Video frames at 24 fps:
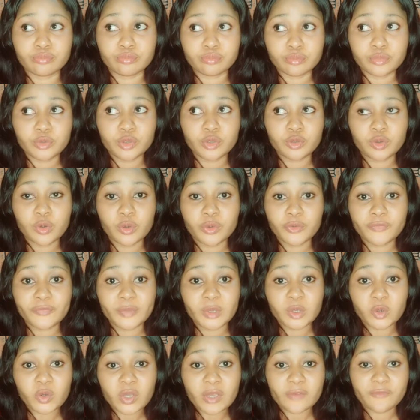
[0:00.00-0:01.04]
you know you've
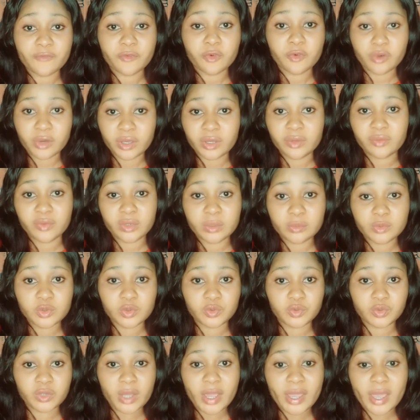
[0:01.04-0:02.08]
been looking for a cream
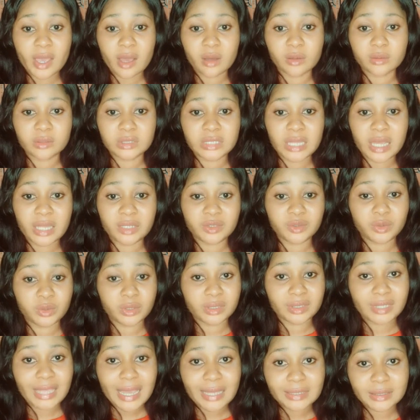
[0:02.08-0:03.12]
to try out and your
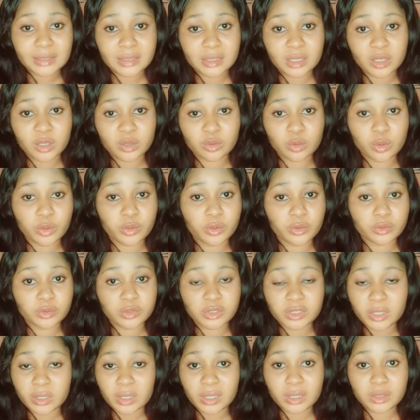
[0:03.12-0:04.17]
dark skin or your
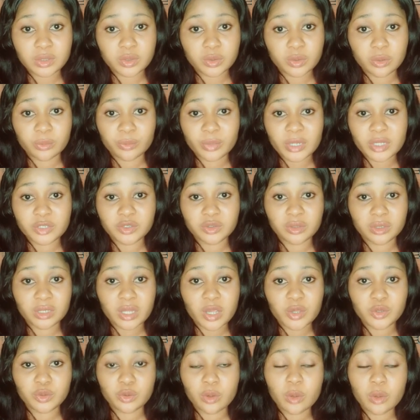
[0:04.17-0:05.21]
chocolate complexion
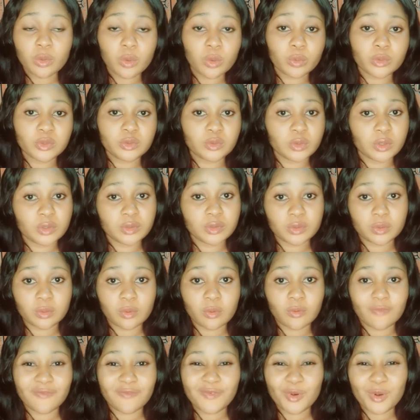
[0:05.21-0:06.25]
and you don't know which one to
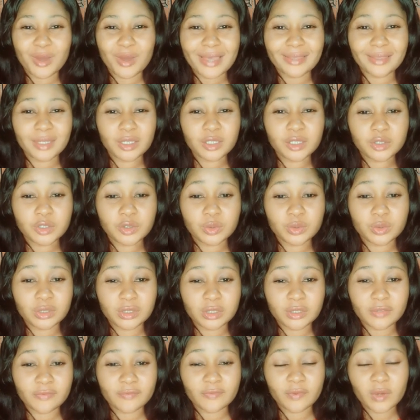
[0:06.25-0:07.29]
go for, I think you should
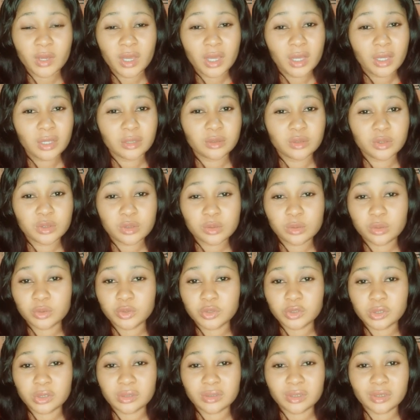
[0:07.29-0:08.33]
give this
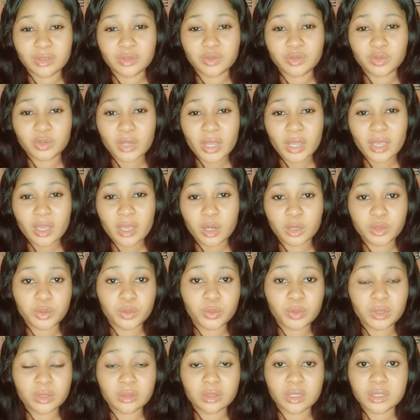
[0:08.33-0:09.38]
lotion a try, or you
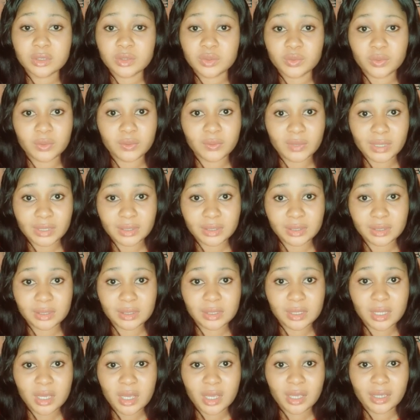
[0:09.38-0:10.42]
will not regret it.
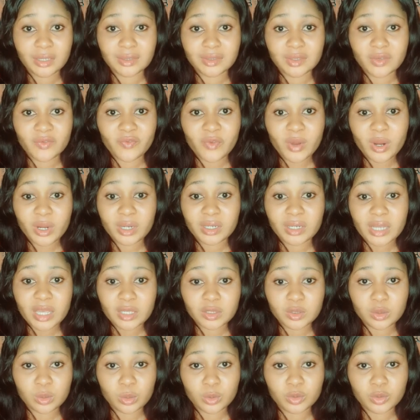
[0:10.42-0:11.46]
It's a very
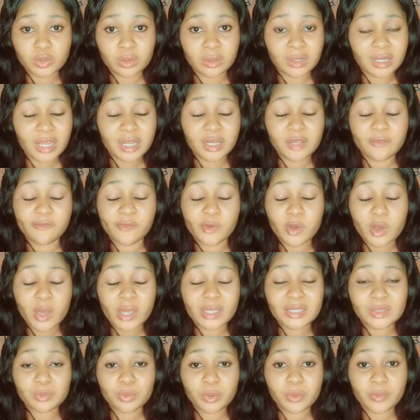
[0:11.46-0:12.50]
nice lotion, and if you're
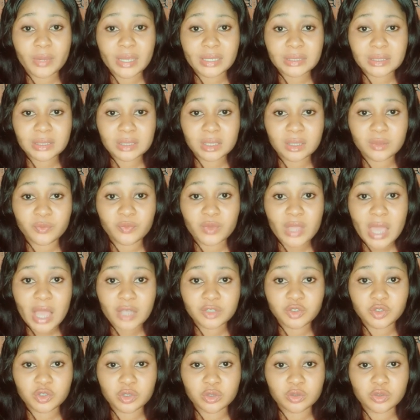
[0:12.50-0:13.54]
experiencing
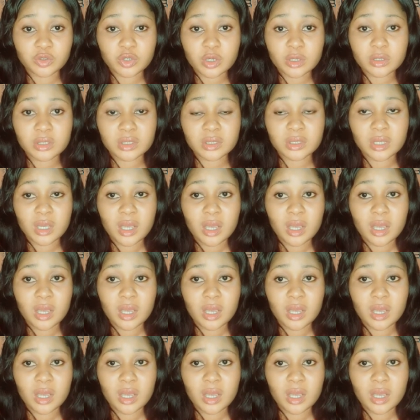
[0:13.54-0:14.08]
reaction, just